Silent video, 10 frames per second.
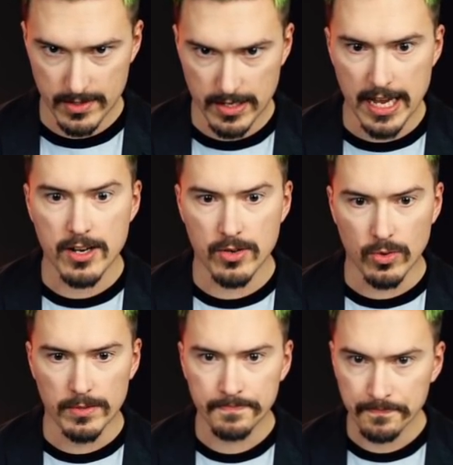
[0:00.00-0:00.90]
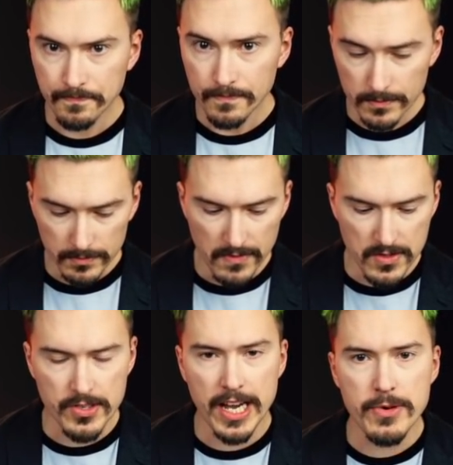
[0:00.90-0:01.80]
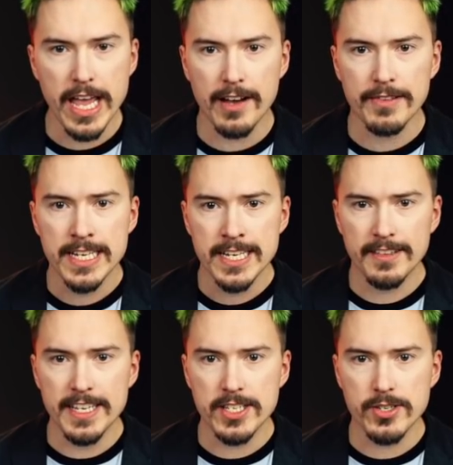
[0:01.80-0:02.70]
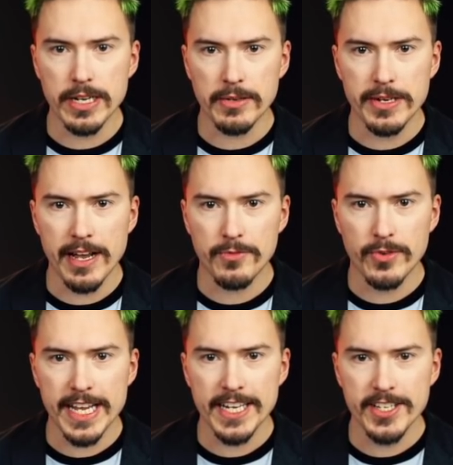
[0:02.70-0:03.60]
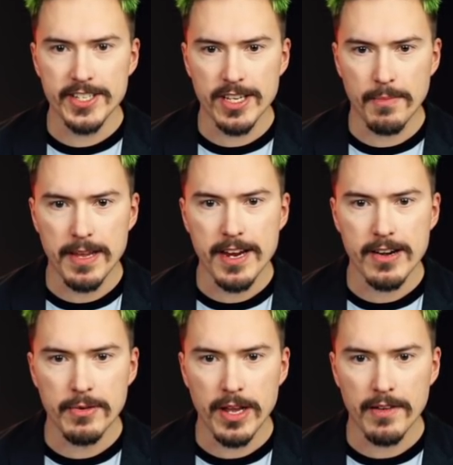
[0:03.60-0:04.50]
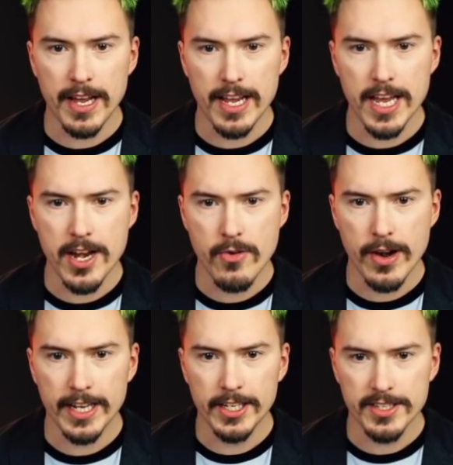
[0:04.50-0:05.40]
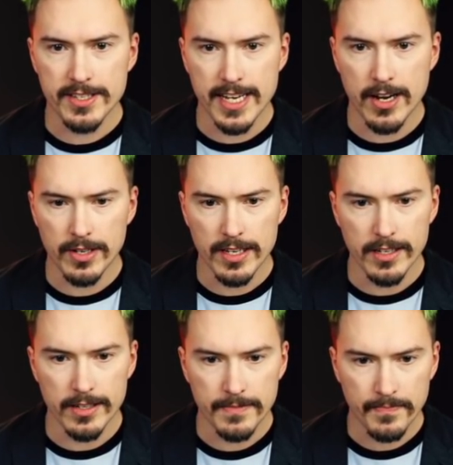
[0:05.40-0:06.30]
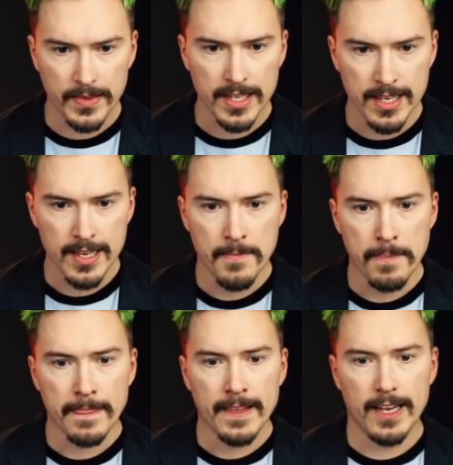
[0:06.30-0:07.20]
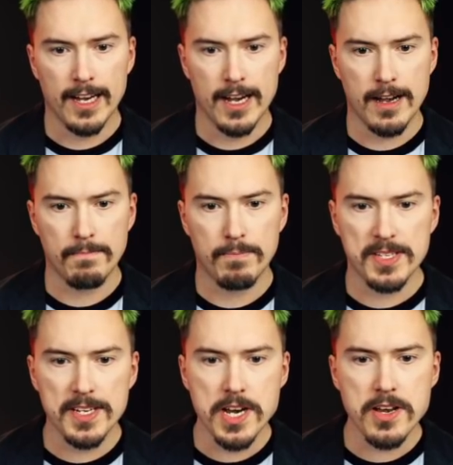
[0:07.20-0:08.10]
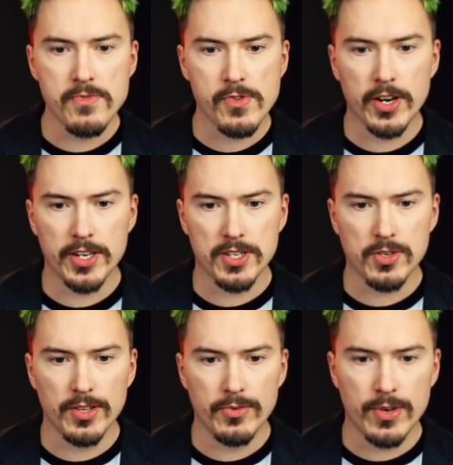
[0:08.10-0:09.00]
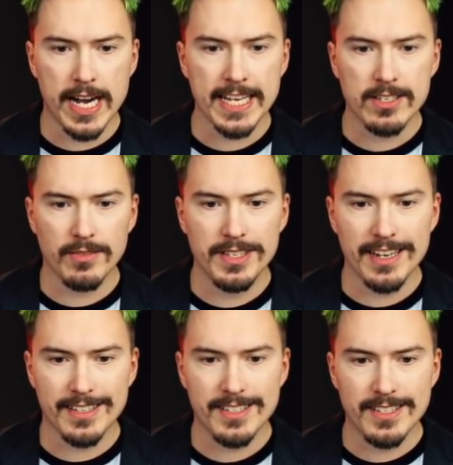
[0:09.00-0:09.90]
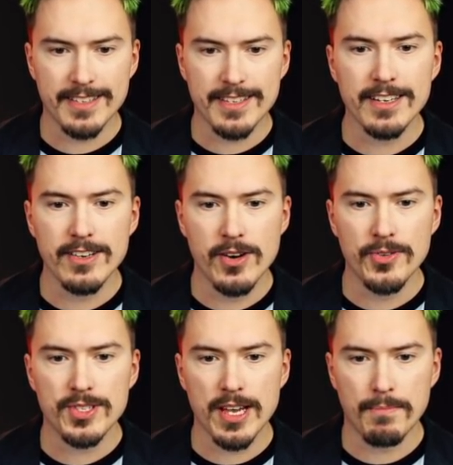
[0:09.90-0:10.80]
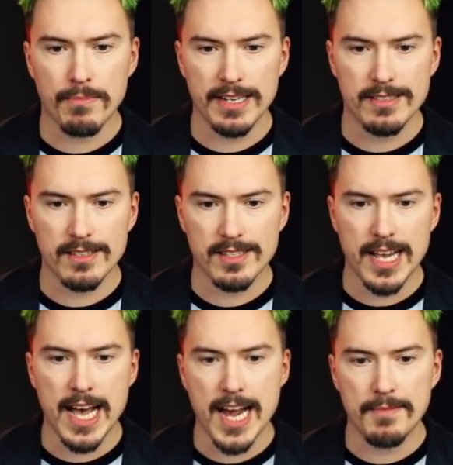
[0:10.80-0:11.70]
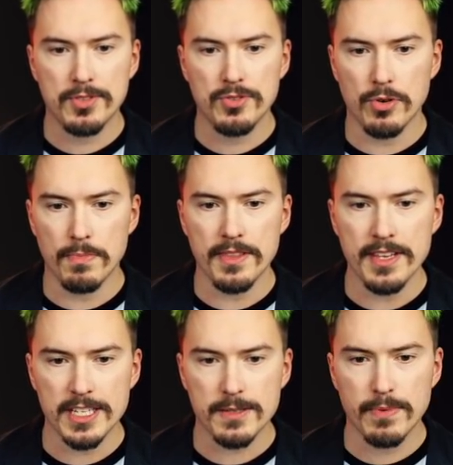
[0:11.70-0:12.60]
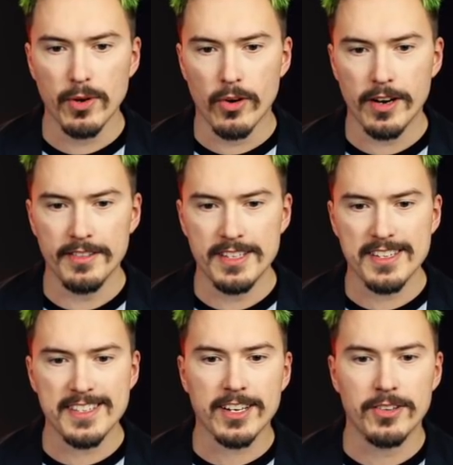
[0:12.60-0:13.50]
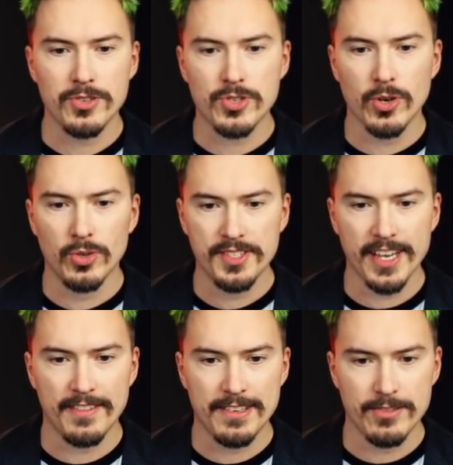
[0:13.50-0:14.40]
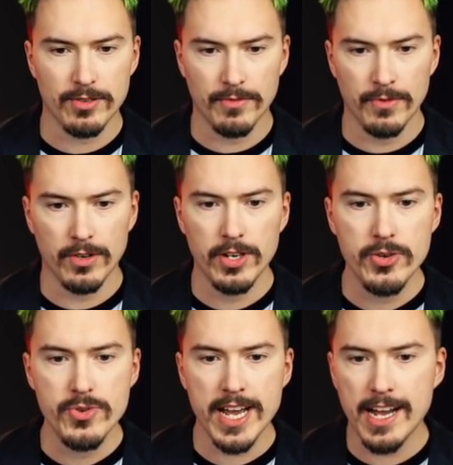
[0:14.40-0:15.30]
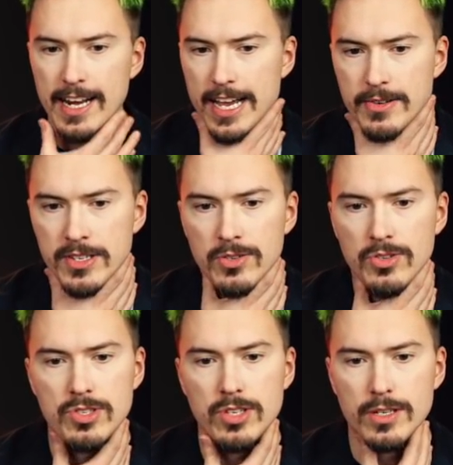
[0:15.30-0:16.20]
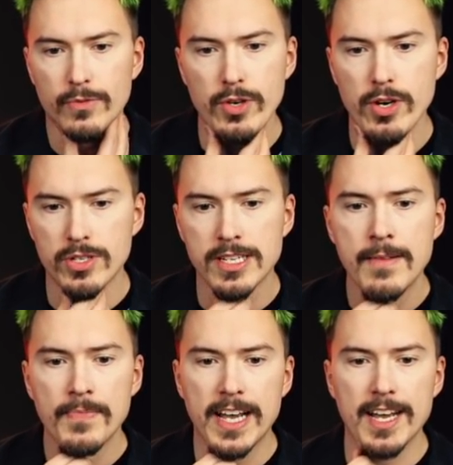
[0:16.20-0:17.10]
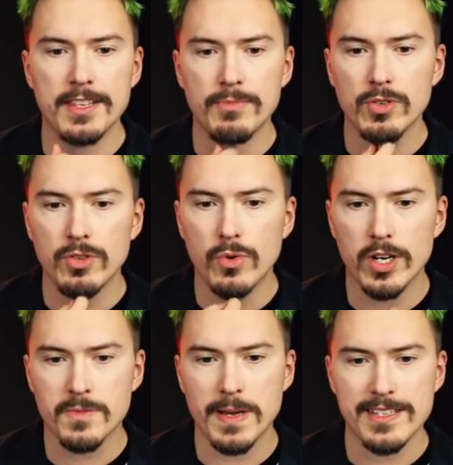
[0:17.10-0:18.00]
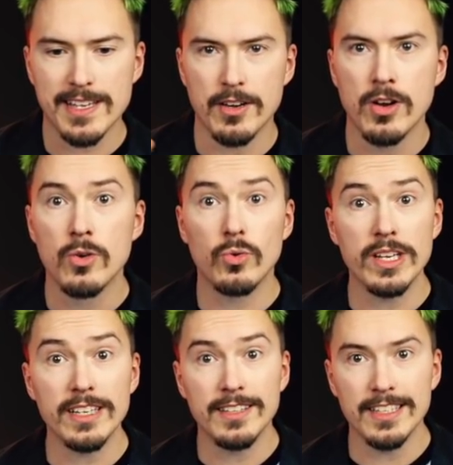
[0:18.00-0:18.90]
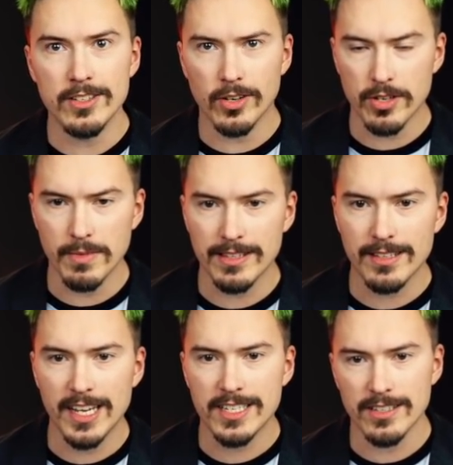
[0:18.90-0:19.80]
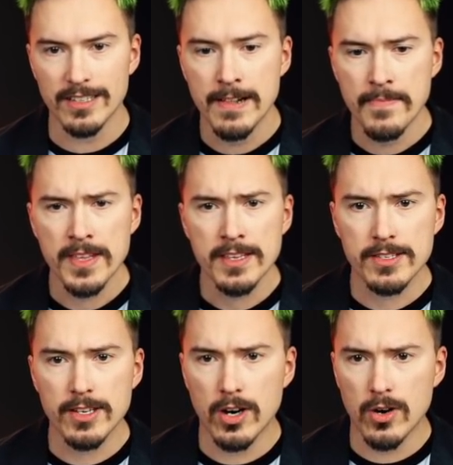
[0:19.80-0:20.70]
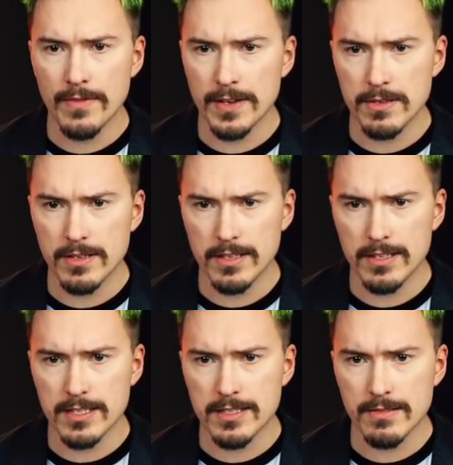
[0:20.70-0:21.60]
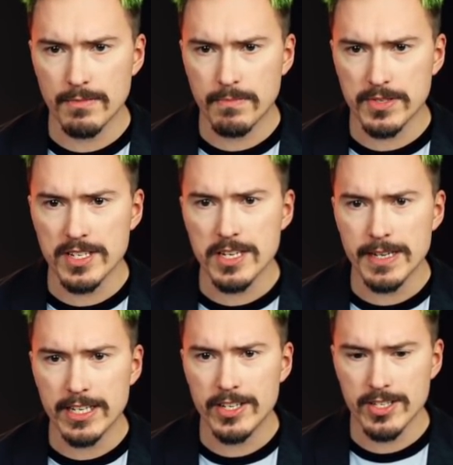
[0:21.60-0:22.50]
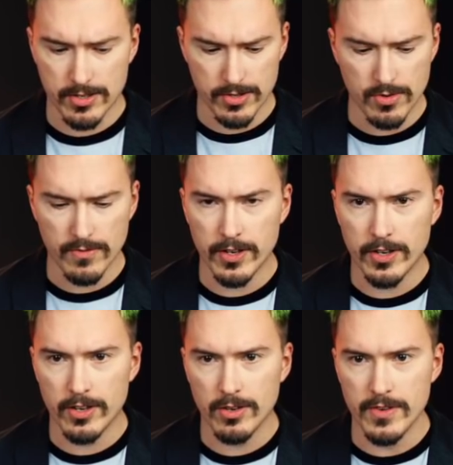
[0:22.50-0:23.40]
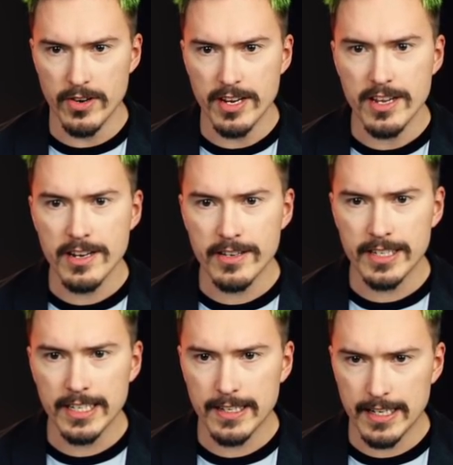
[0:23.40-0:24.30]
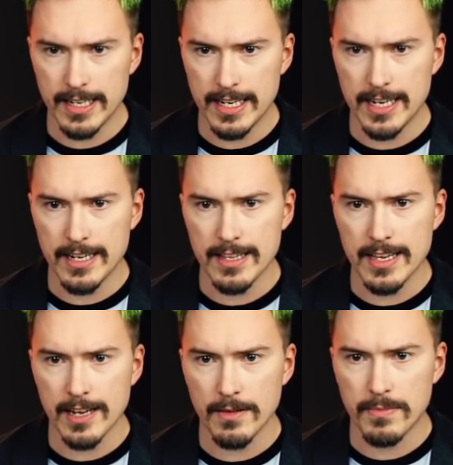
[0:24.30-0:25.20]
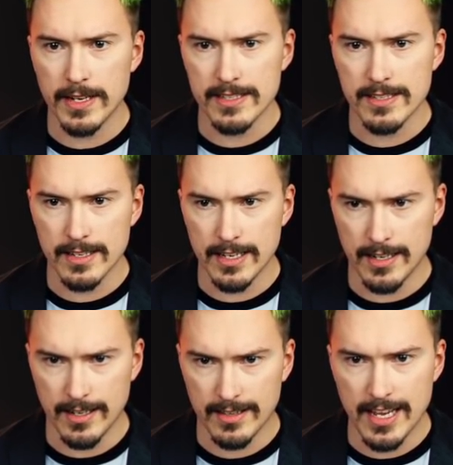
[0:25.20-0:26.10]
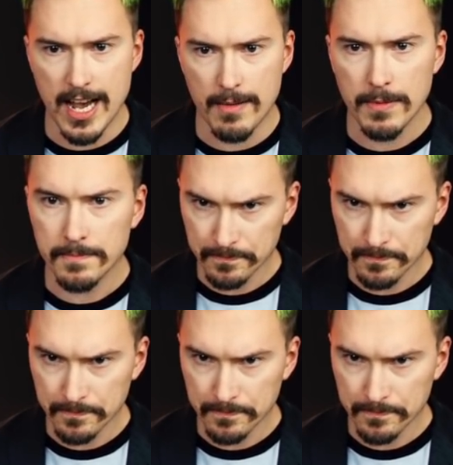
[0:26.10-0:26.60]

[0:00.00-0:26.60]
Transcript: Okay, cool. So now we have these two here. We have radius up here and we have inner radius down here. Position the cursor to the right of the existing nodes and press Tab to open the Explorer. This is the control center of Luna, allowing you to search for nodes, add them to the workspace, and read the documentation. So if I just position my cursor over here, and then I press Tab.